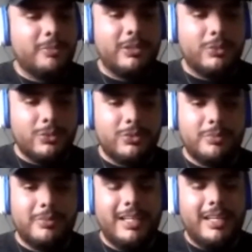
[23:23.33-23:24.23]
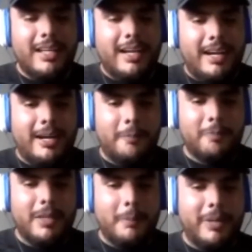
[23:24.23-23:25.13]
gruesome.
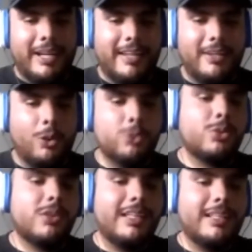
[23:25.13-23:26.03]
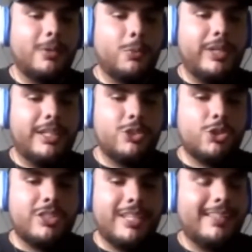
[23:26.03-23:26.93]
But I also think we
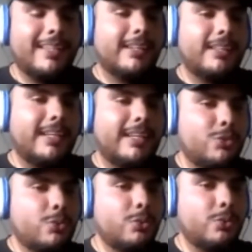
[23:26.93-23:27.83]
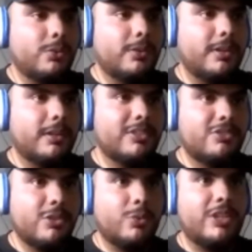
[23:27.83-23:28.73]
should take that into
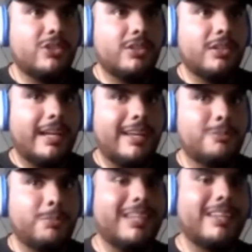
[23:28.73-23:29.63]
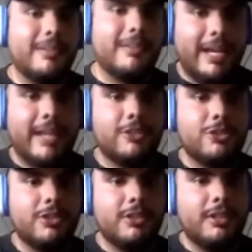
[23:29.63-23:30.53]
consideration as being an advantage.
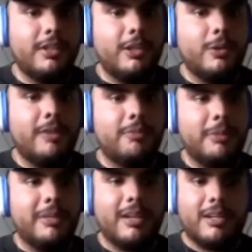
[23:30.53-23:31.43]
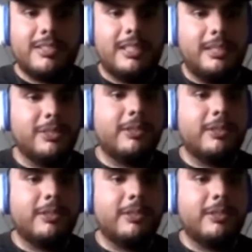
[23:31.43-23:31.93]
You have maybe a lot of teams like